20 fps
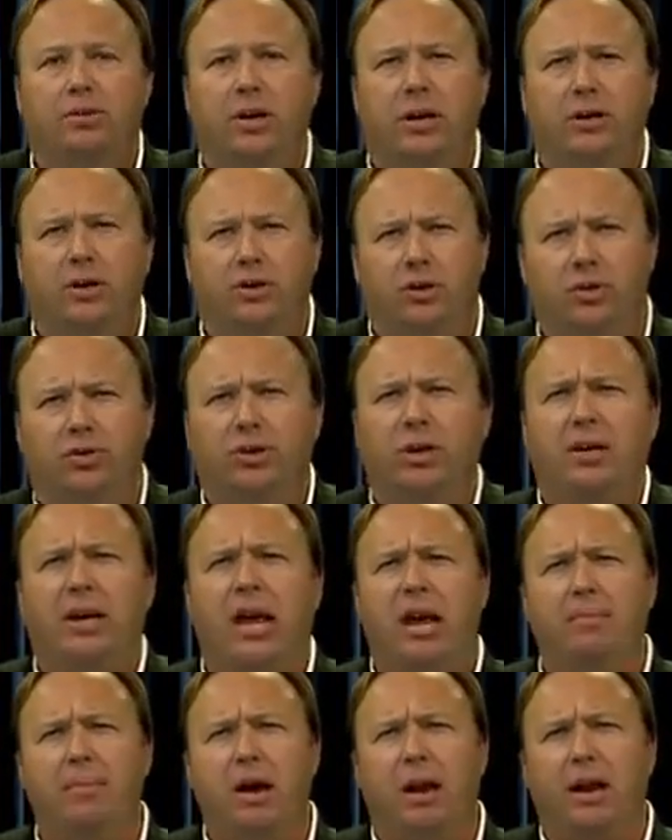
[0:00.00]
saying, did you see
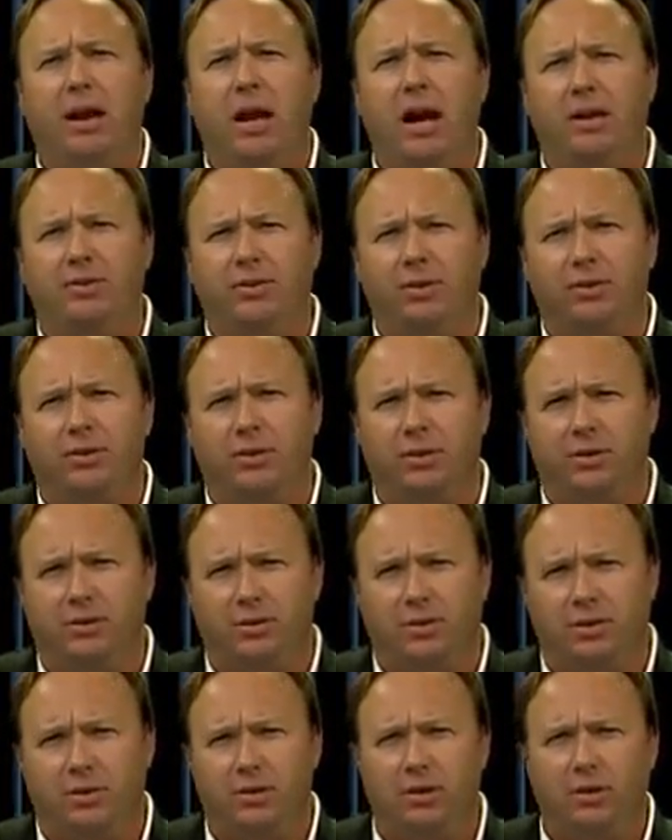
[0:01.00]
Kay Bailey
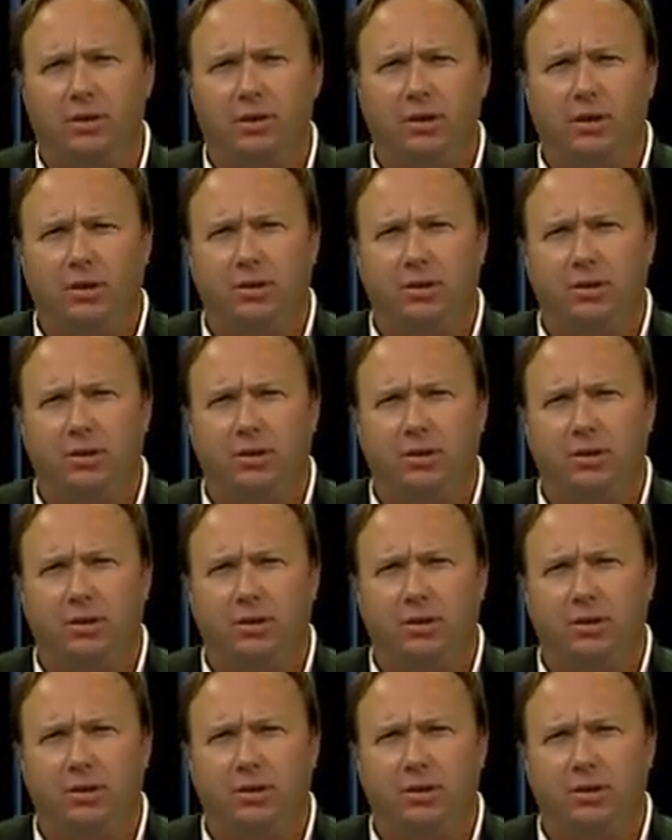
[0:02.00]
Hutchinson's